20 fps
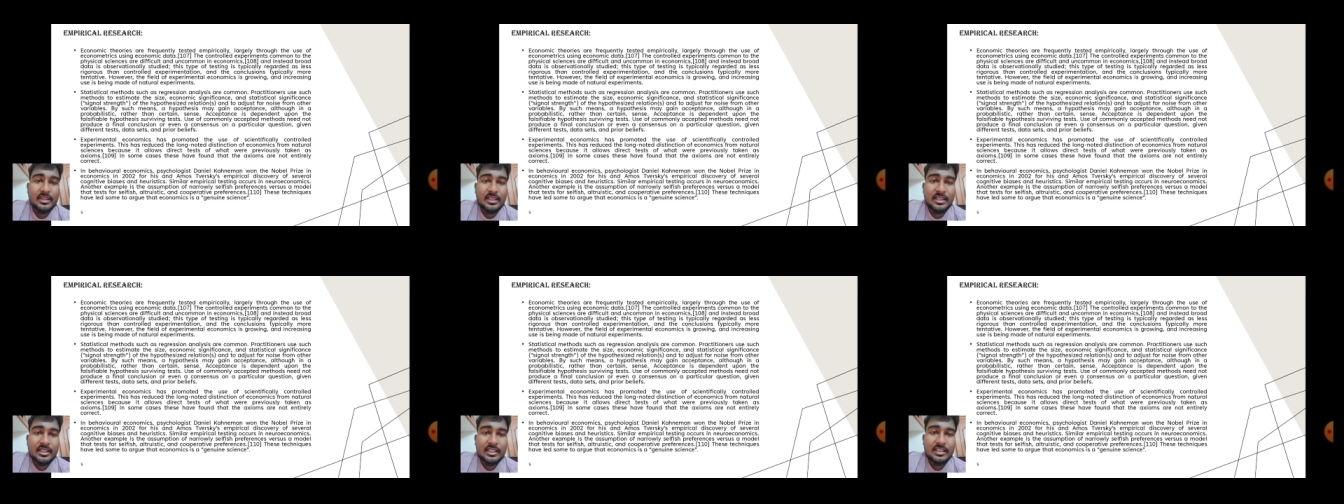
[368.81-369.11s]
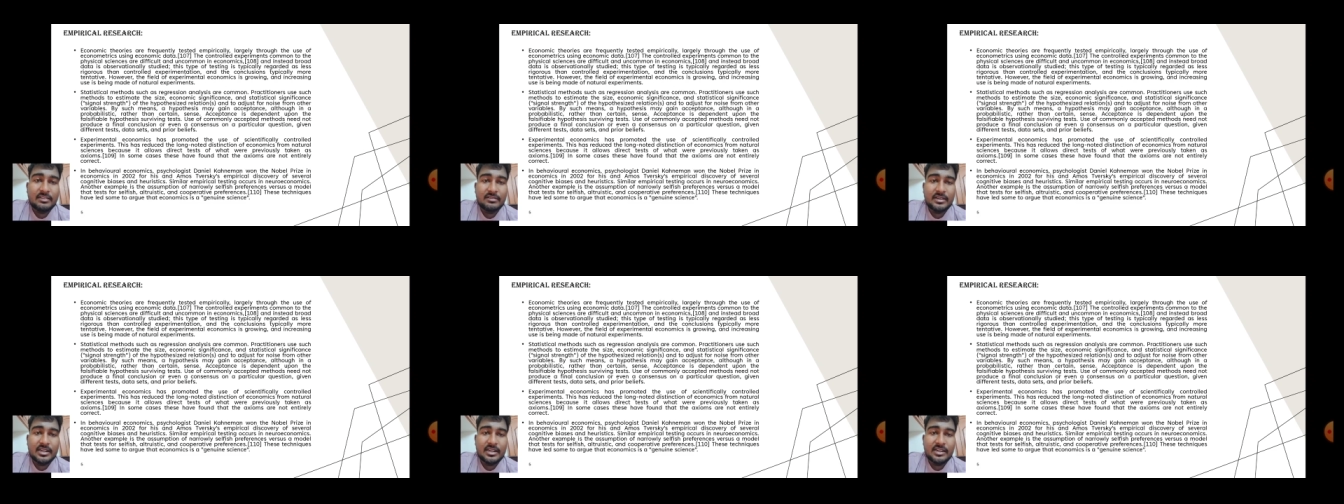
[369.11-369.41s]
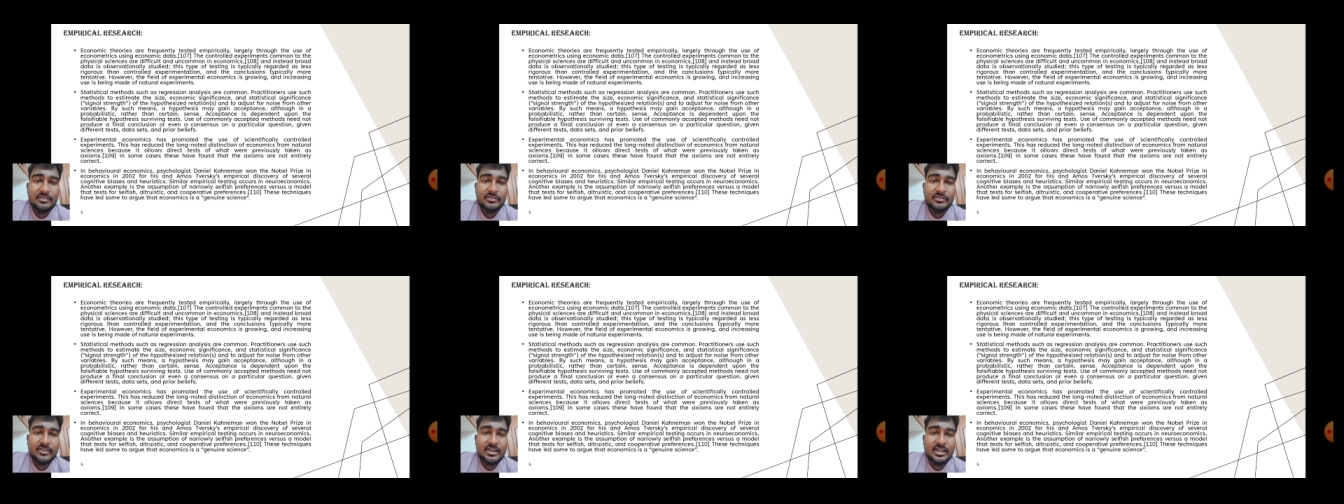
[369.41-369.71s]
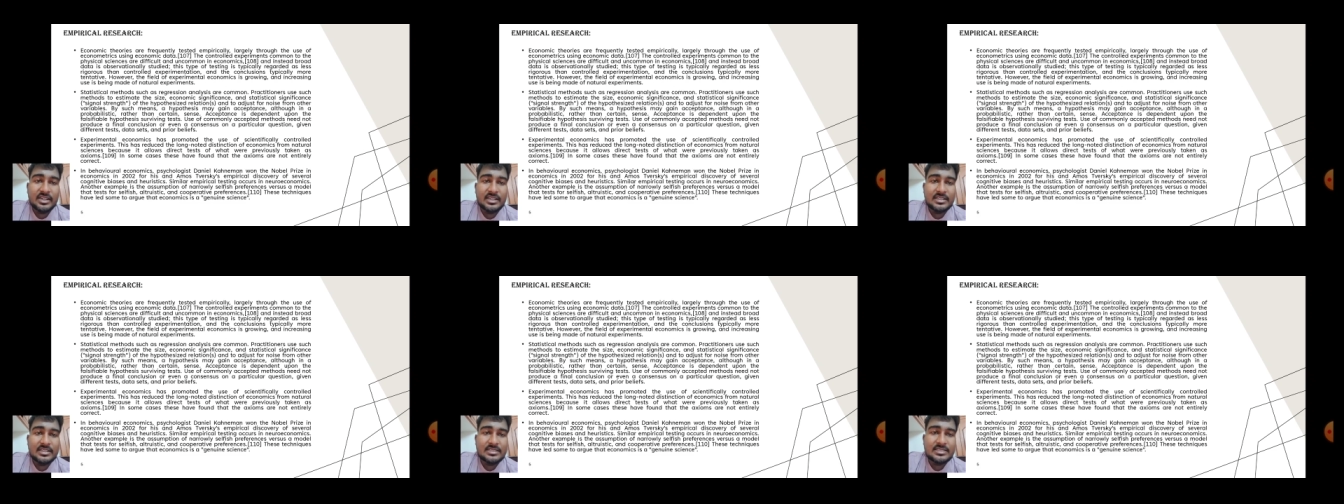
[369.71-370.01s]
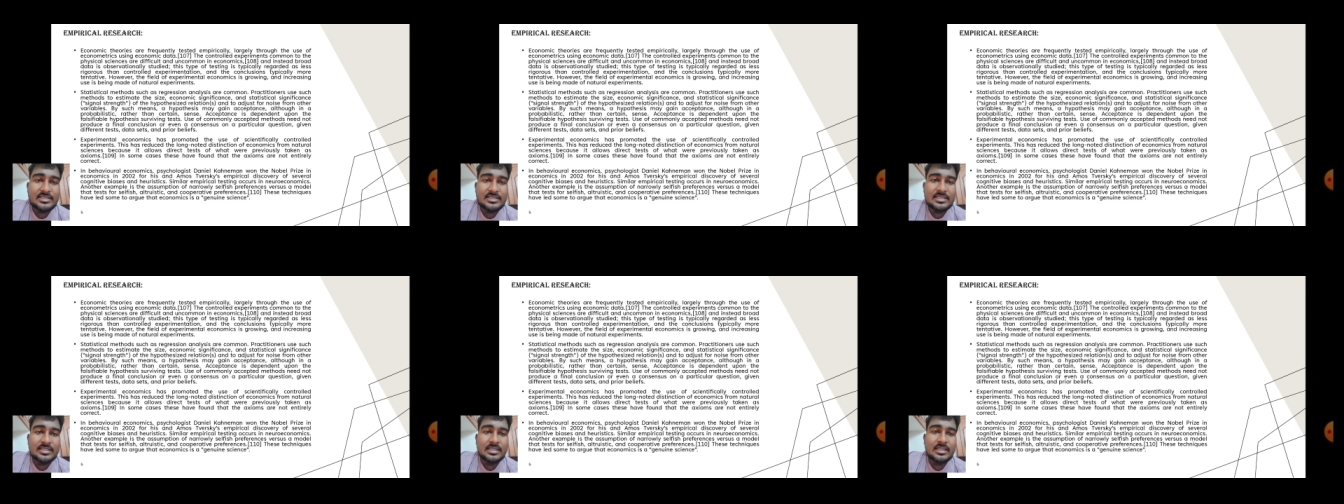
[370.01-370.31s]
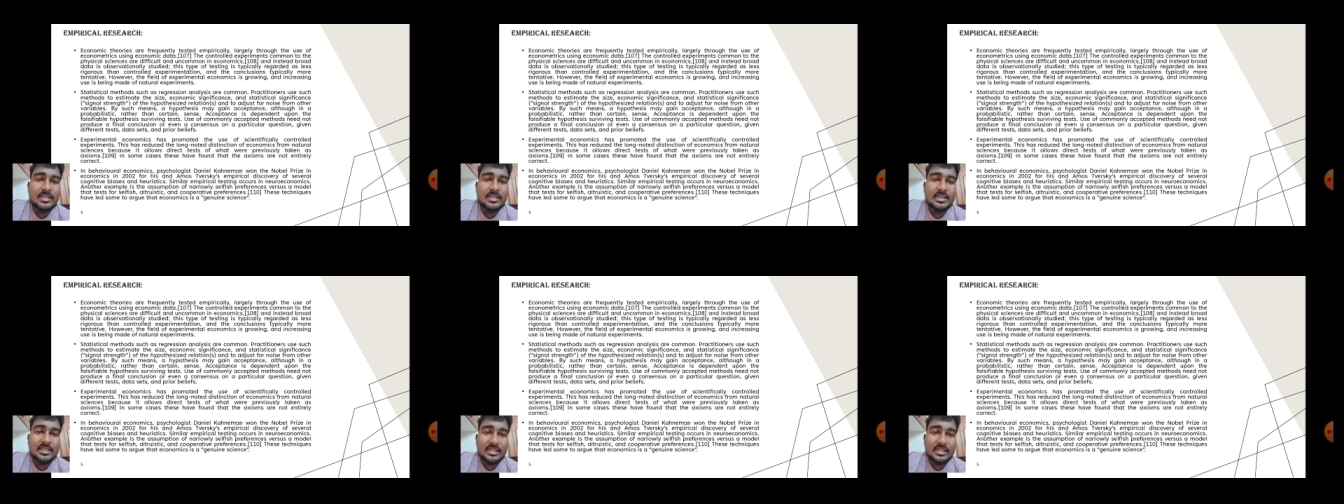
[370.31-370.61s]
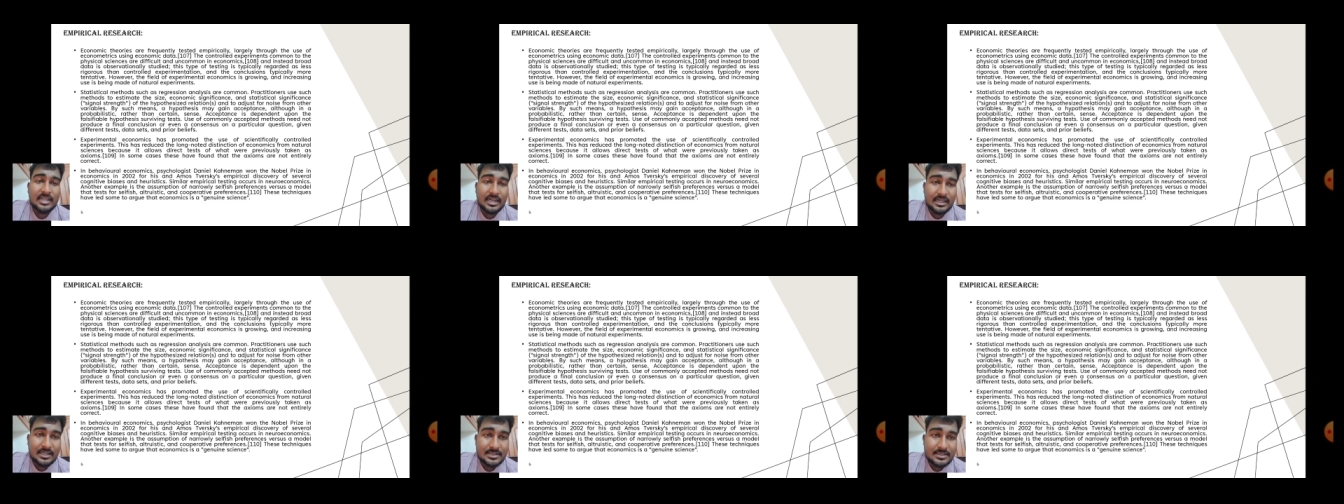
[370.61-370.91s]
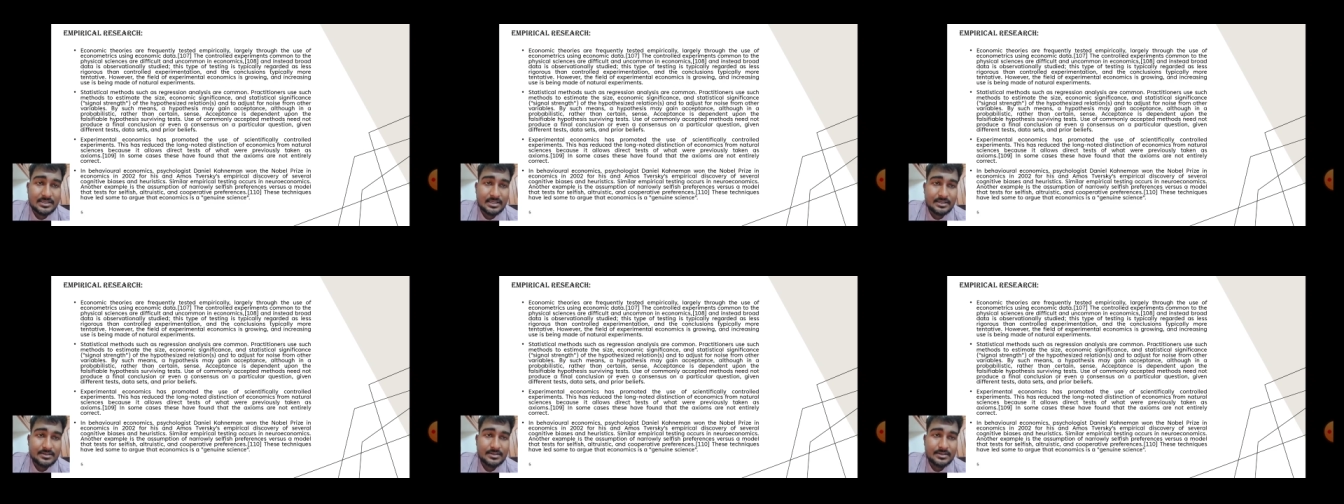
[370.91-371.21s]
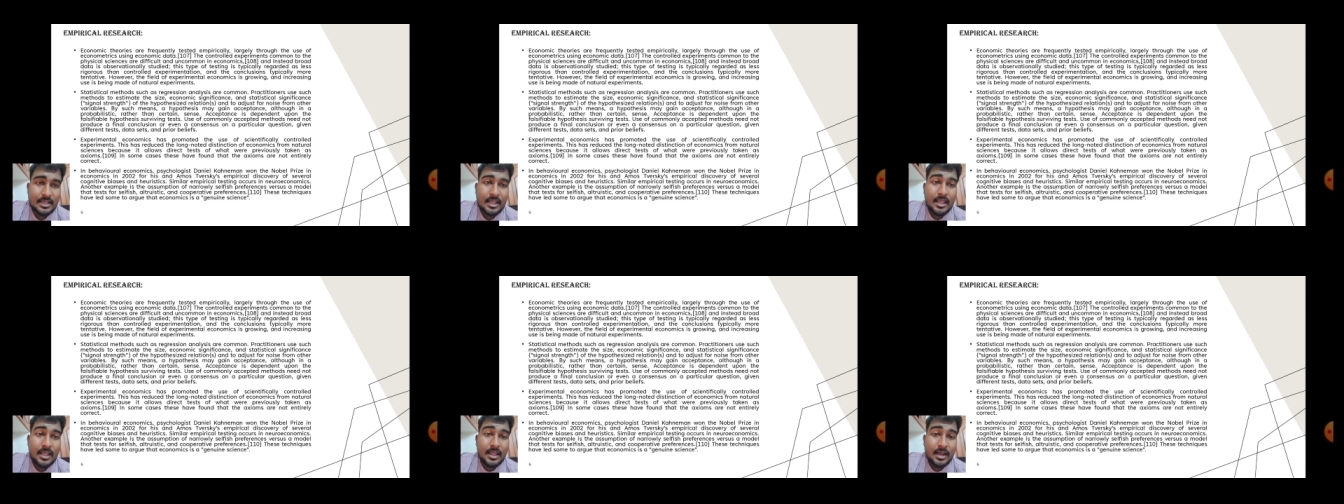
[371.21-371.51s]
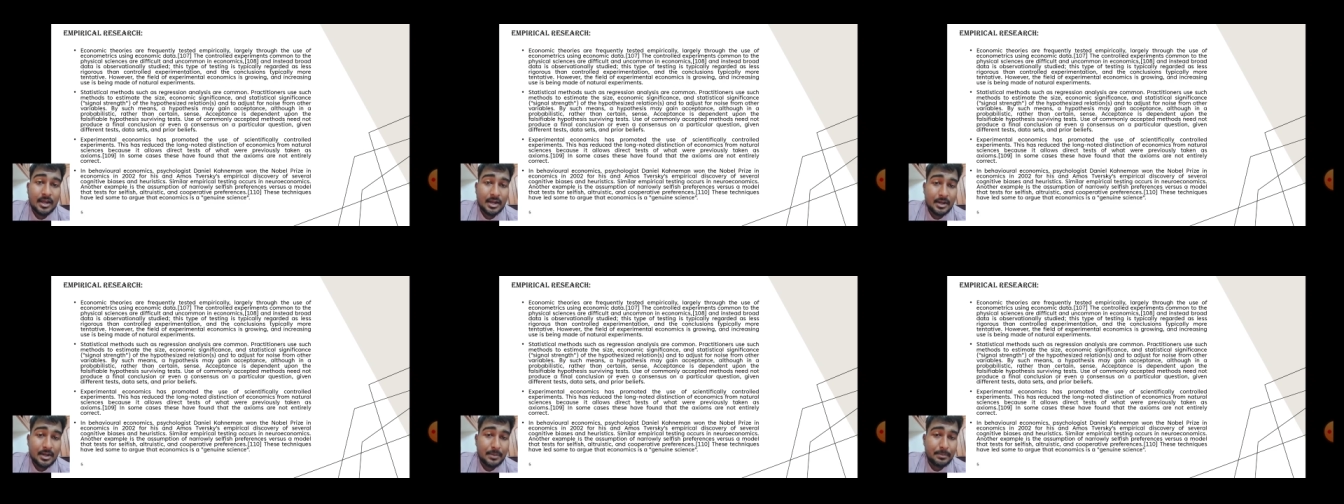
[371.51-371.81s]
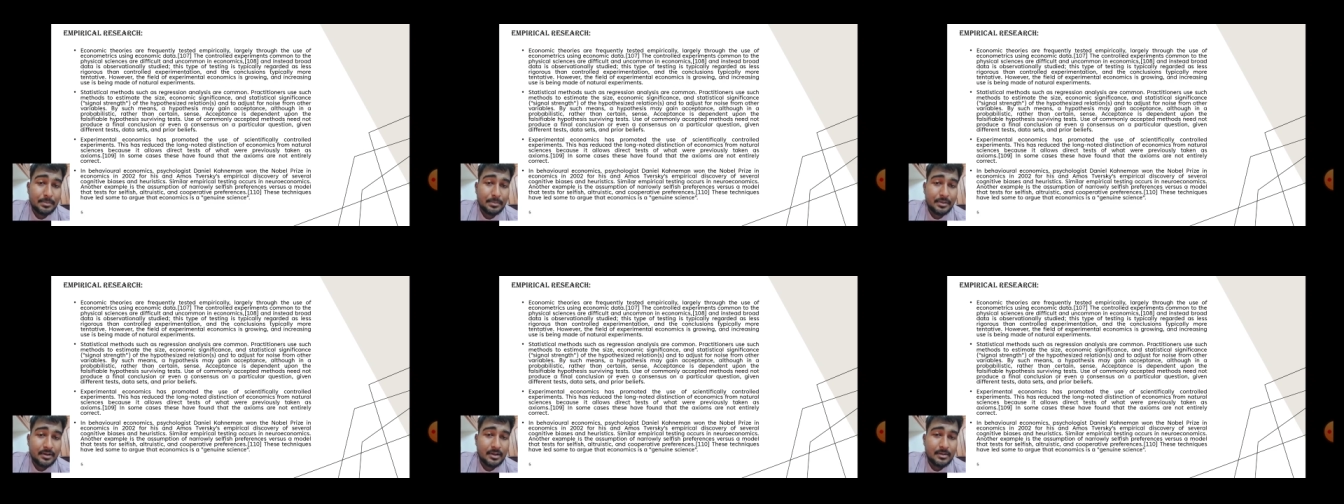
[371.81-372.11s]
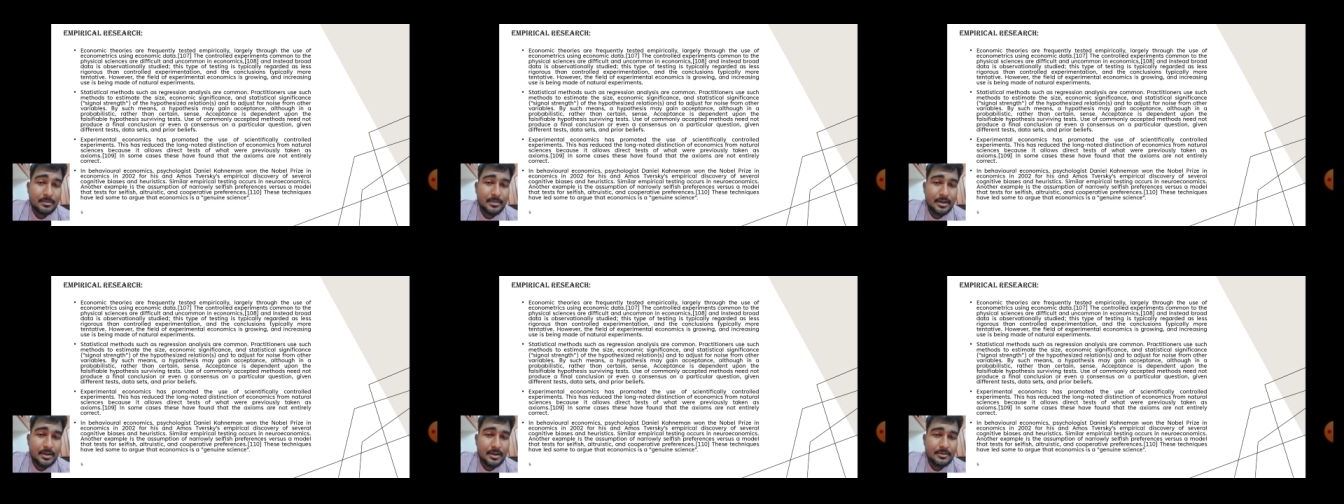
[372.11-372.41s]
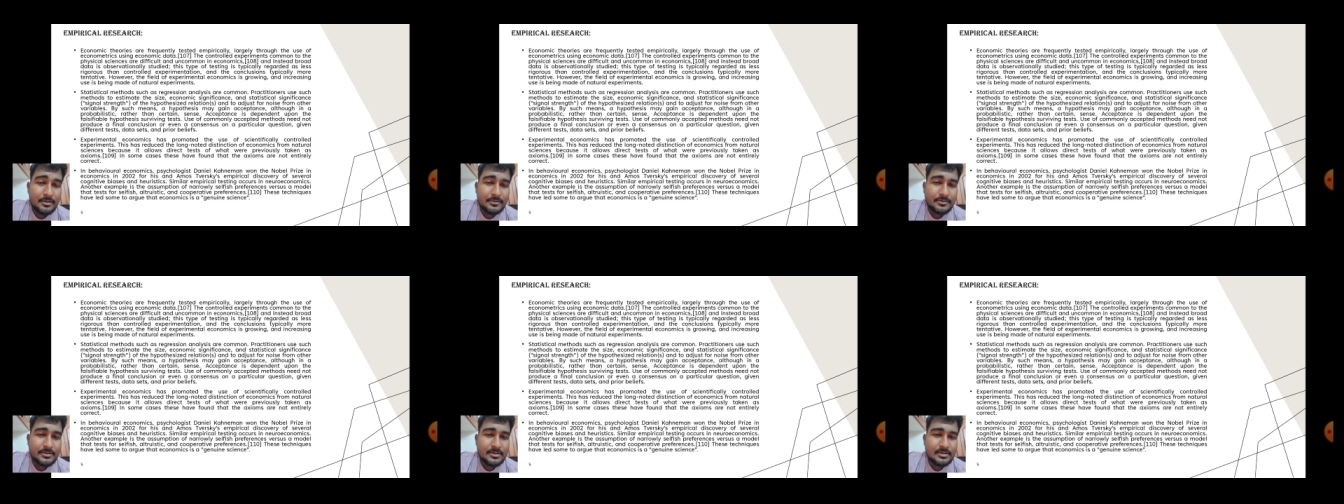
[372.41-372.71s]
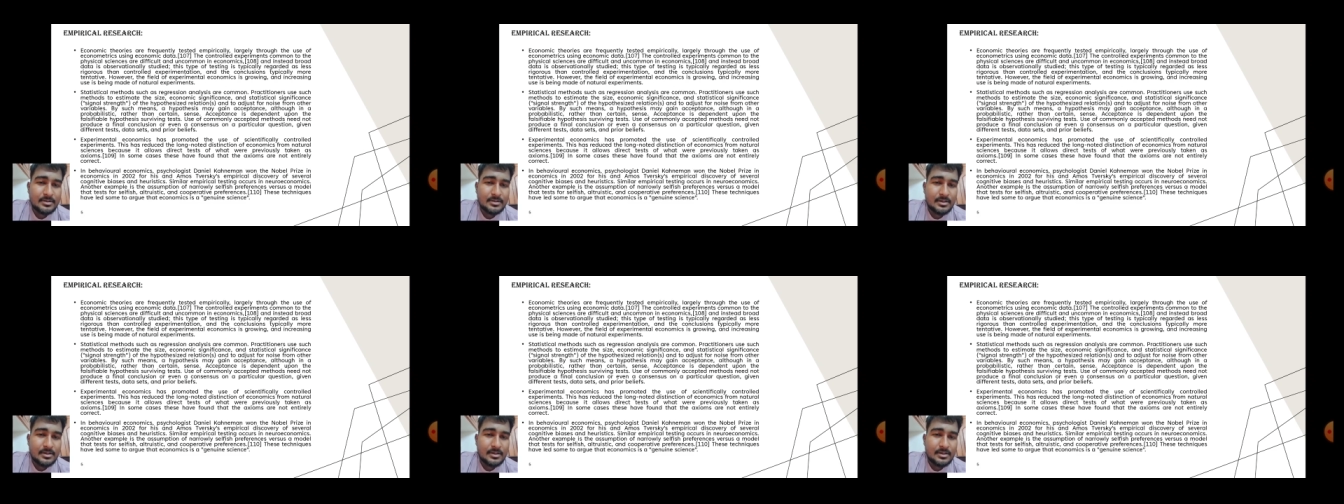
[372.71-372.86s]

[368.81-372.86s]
given different tests, datasets, and prior beliefs.